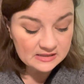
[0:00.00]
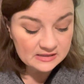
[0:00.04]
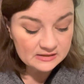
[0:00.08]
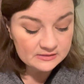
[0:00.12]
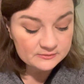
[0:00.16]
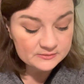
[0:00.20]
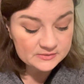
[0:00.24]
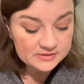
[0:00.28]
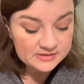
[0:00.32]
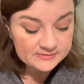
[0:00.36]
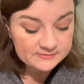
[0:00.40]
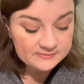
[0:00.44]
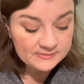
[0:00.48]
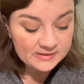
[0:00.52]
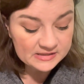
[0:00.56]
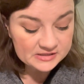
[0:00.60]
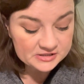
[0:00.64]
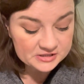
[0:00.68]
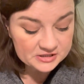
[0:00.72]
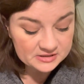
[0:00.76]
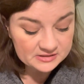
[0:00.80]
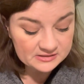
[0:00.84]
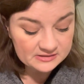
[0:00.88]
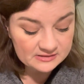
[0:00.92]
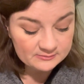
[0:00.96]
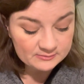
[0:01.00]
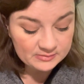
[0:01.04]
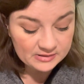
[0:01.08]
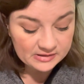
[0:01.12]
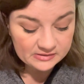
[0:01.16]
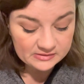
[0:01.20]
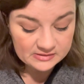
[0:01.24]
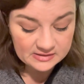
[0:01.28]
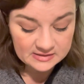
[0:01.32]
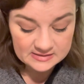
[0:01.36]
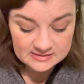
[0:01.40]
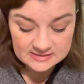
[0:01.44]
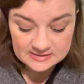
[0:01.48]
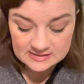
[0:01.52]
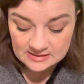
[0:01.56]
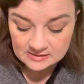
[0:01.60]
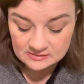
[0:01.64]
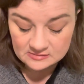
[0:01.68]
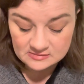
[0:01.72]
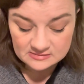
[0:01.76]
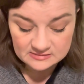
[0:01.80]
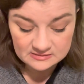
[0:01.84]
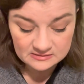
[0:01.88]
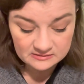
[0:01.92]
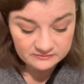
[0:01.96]
I would imagine that Baroness
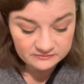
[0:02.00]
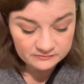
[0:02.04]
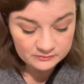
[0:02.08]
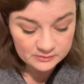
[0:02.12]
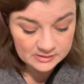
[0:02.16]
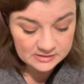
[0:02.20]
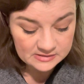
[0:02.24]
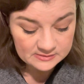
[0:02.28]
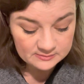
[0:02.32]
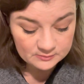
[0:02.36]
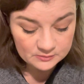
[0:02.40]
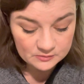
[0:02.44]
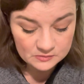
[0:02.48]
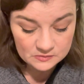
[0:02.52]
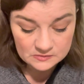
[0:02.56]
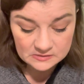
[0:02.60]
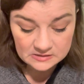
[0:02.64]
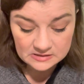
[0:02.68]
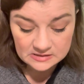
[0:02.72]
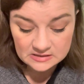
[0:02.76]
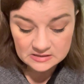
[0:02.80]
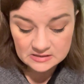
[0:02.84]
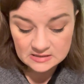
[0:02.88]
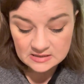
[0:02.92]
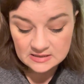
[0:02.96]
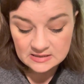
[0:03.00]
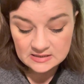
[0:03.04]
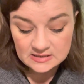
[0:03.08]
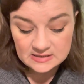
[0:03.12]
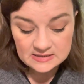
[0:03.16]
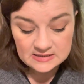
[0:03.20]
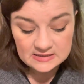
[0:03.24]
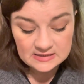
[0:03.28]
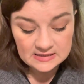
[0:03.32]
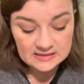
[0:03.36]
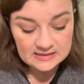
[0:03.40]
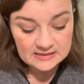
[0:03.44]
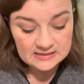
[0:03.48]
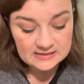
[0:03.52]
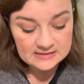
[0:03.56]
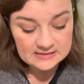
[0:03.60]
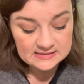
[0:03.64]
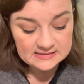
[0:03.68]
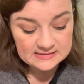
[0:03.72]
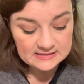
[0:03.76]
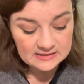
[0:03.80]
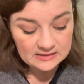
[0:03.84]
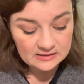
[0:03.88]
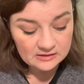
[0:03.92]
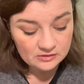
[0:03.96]
Nicholson of Winterbourne
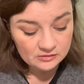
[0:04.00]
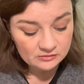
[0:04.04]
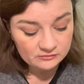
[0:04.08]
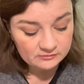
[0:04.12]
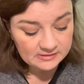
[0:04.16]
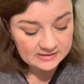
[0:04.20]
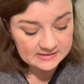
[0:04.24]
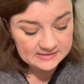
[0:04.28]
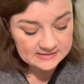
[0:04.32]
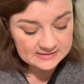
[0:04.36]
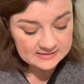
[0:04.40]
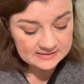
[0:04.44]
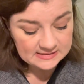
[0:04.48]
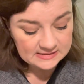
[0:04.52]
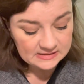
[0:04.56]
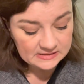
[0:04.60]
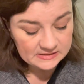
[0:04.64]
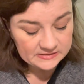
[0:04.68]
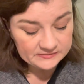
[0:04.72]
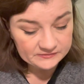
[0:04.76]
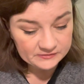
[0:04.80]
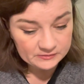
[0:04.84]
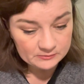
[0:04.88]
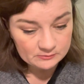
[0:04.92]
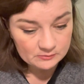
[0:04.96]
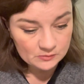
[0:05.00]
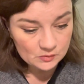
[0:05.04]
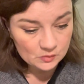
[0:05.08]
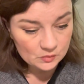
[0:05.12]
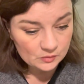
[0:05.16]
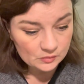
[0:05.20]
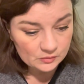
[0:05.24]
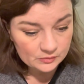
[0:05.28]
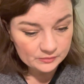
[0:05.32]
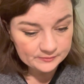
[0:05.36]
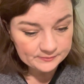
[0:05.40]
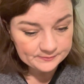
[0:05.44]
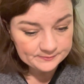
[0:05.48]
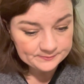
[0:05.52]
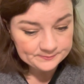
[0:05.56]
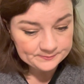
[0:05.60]
is harassed even more.